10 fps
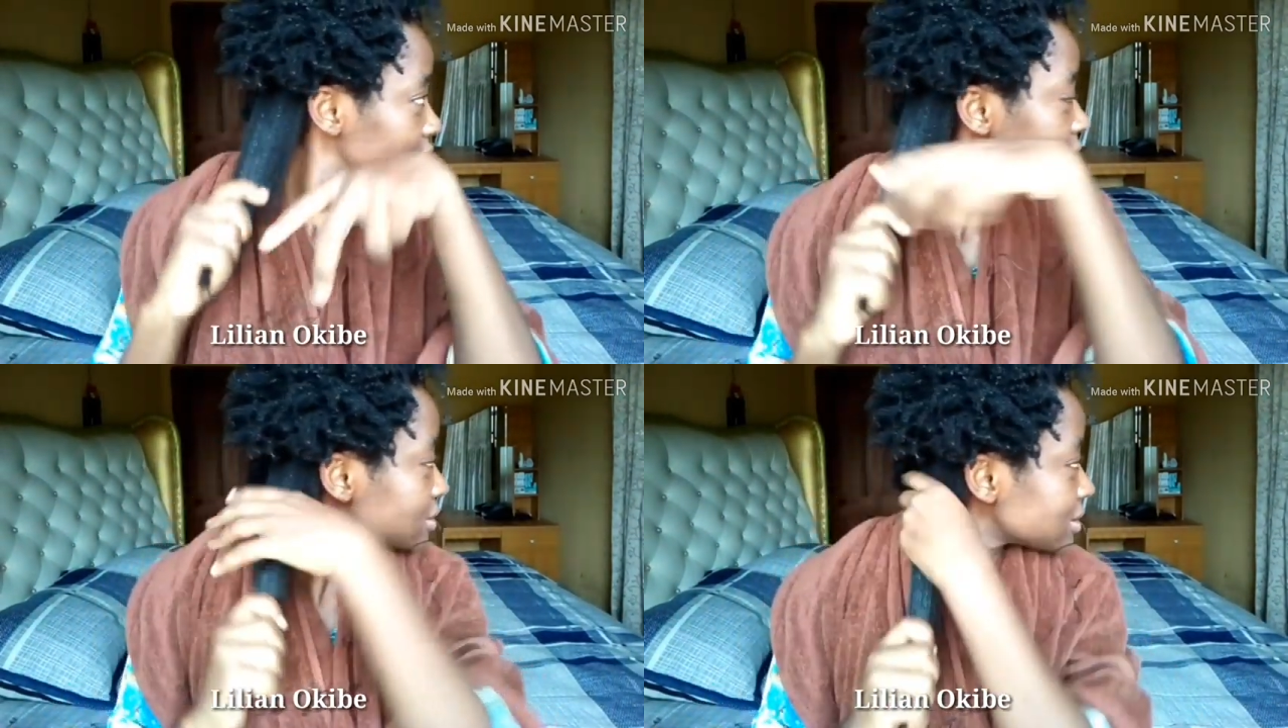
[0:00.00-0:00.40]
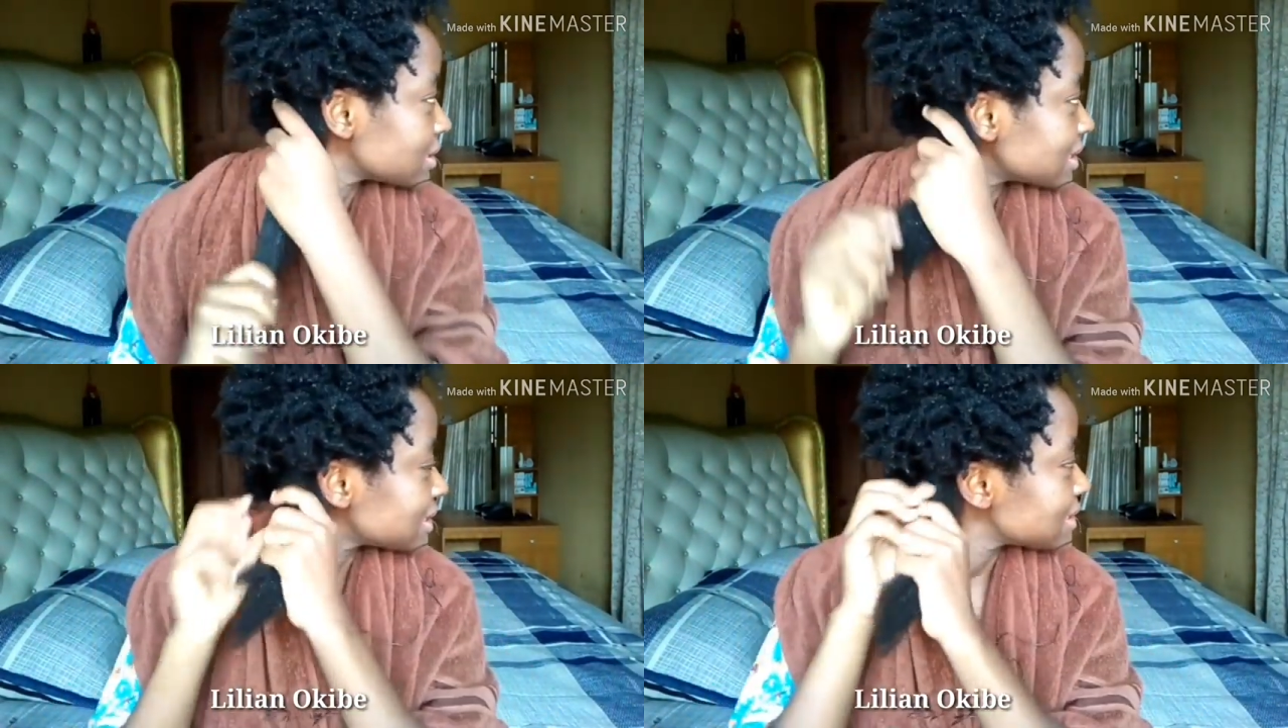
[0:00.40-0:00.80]

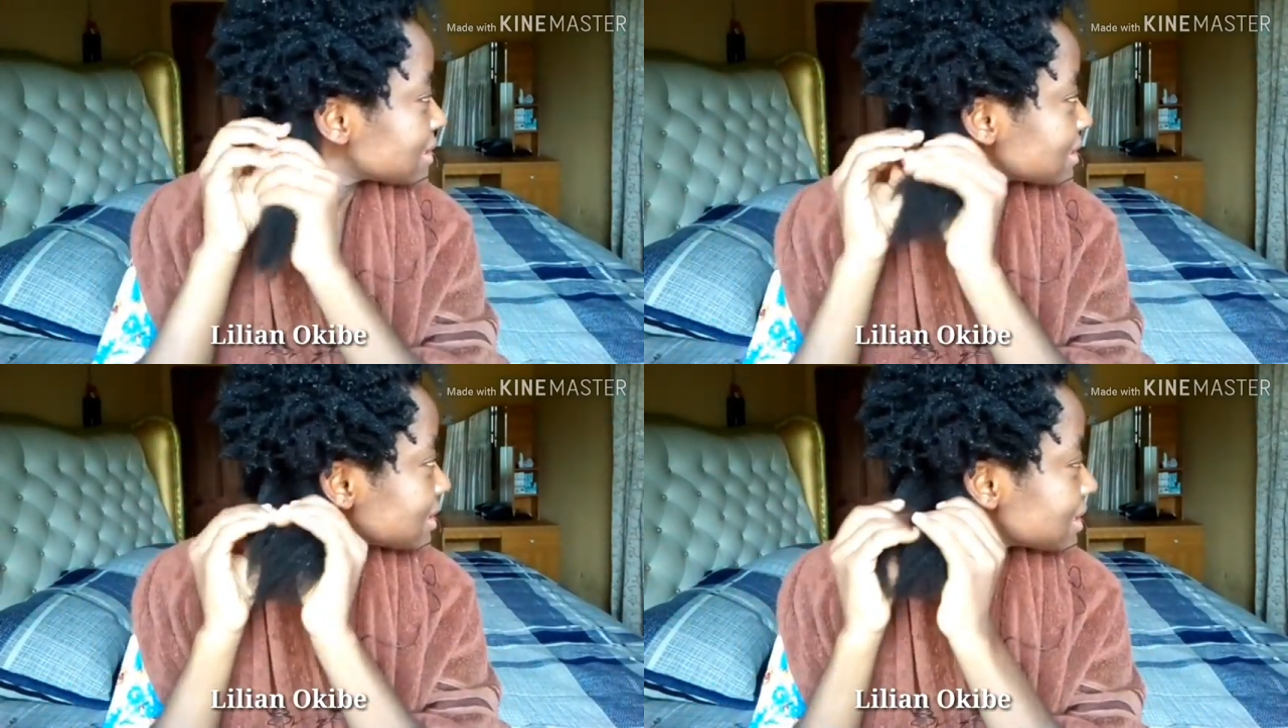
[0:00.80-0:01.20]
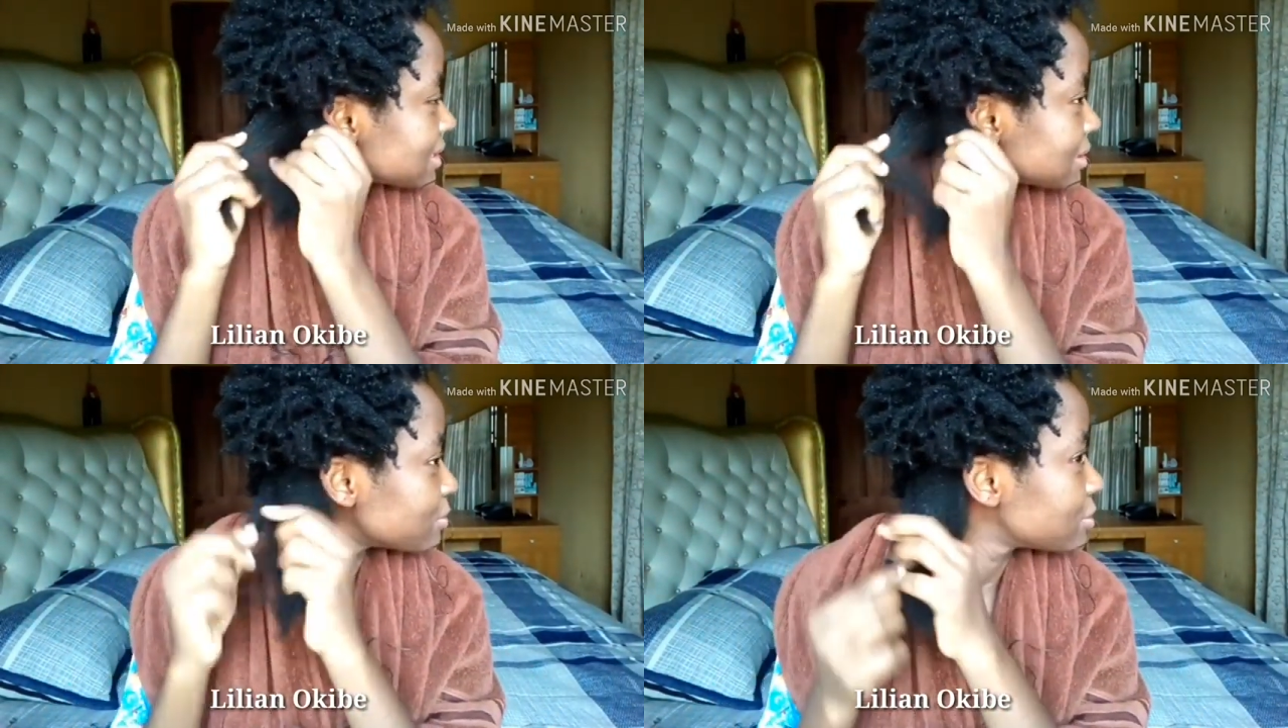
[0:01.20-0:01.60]
So
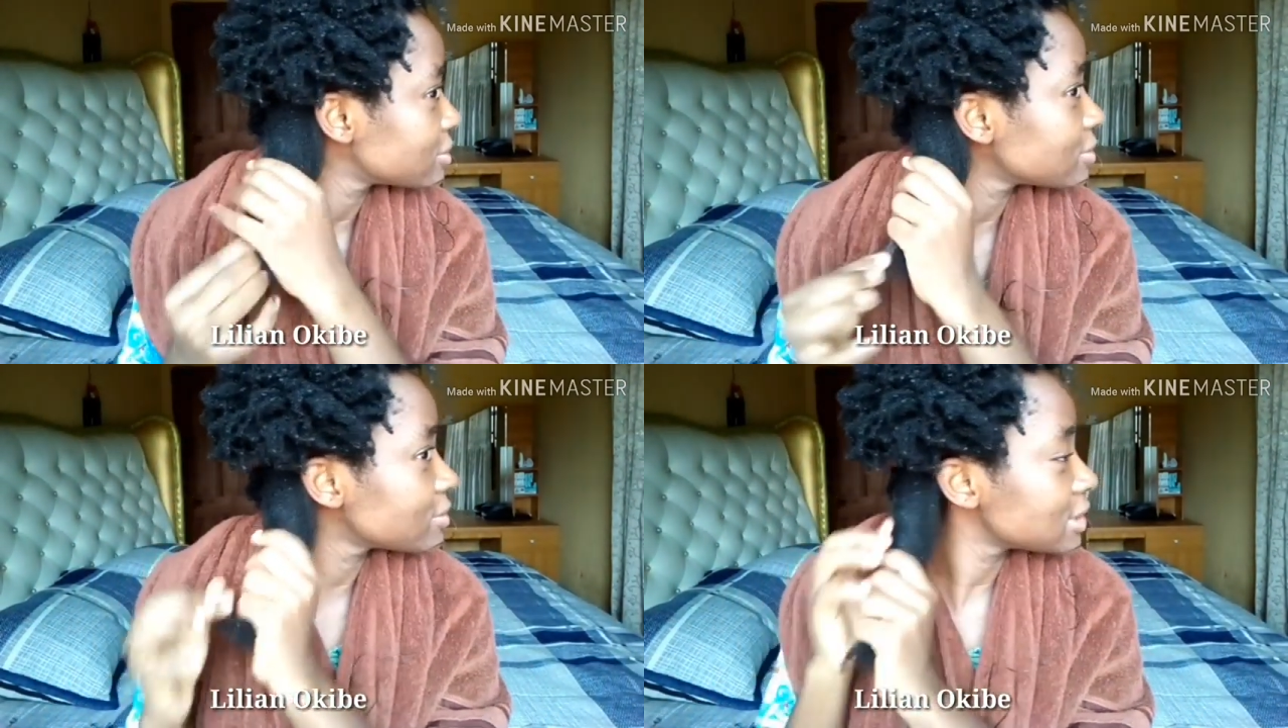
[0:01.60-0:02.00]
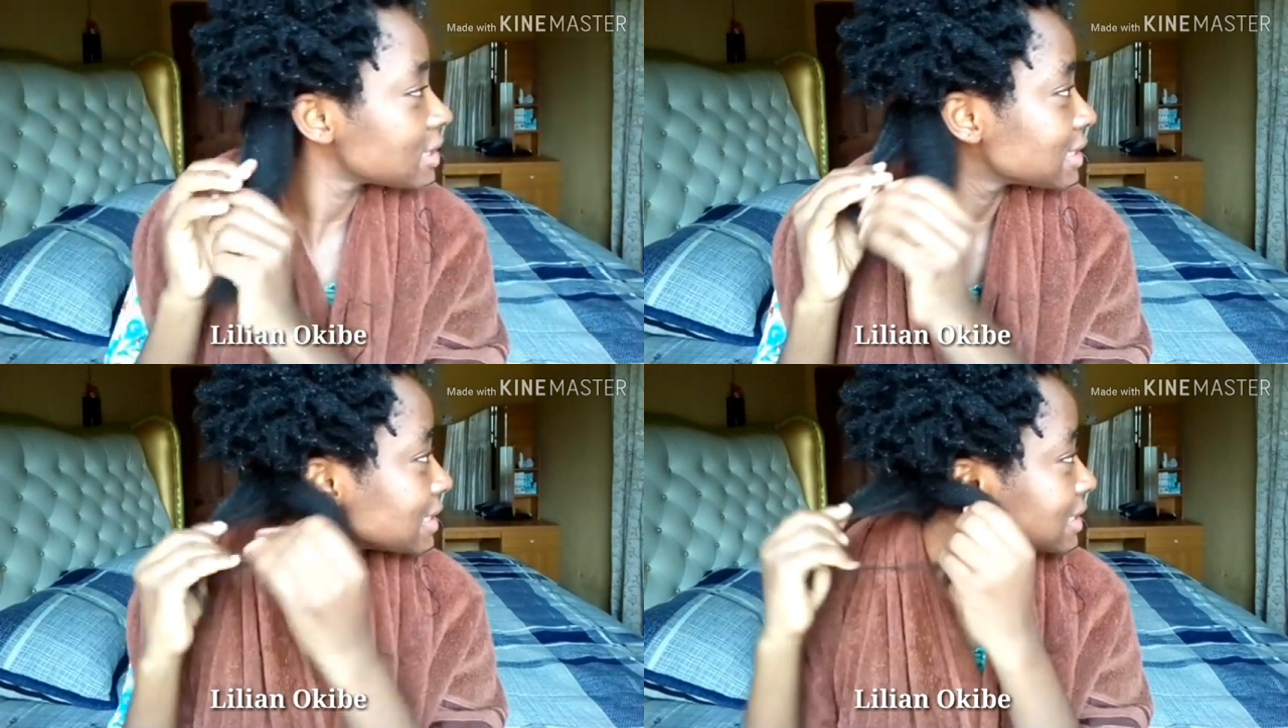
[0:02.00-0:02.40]
I'll pull
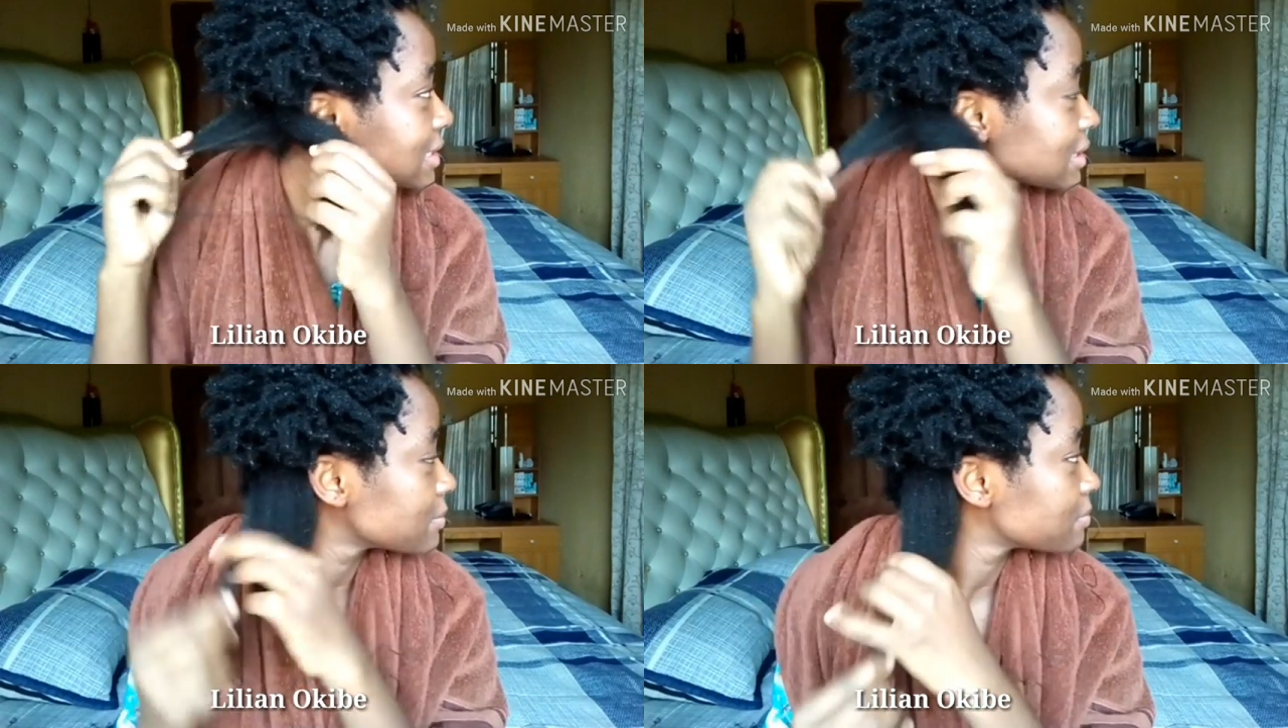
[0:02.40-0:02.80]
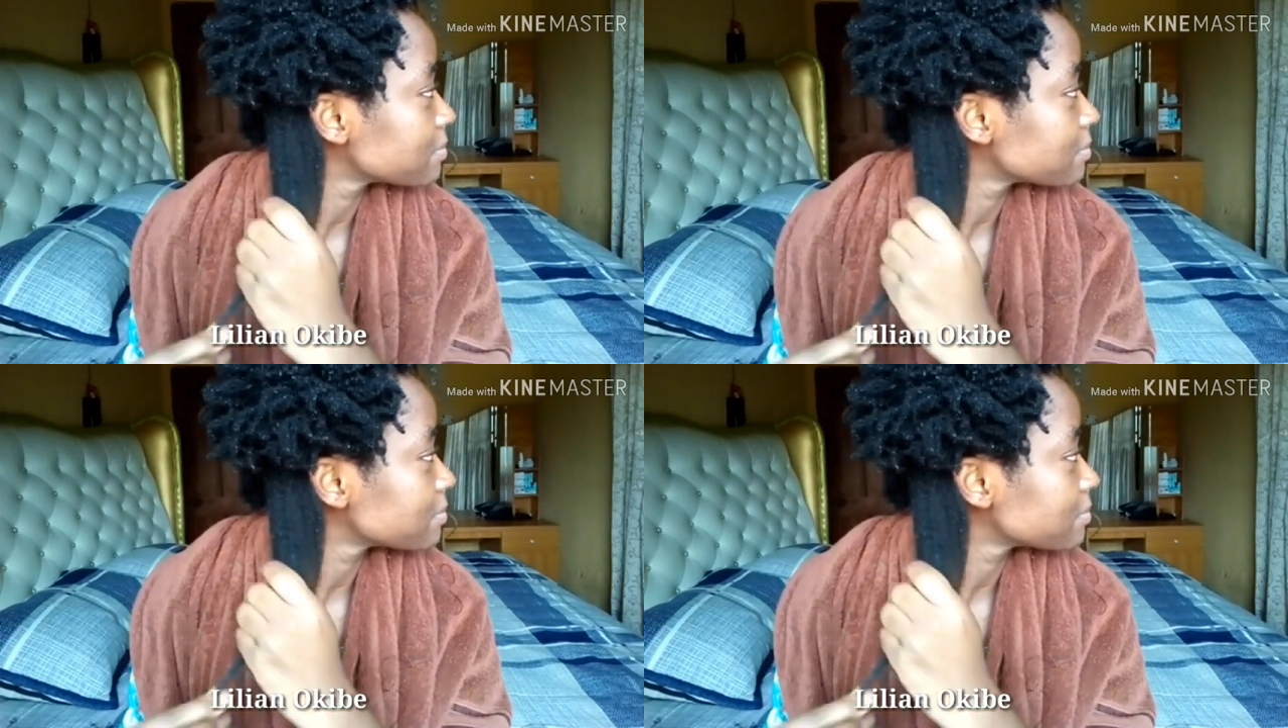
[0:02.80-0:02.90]
the hair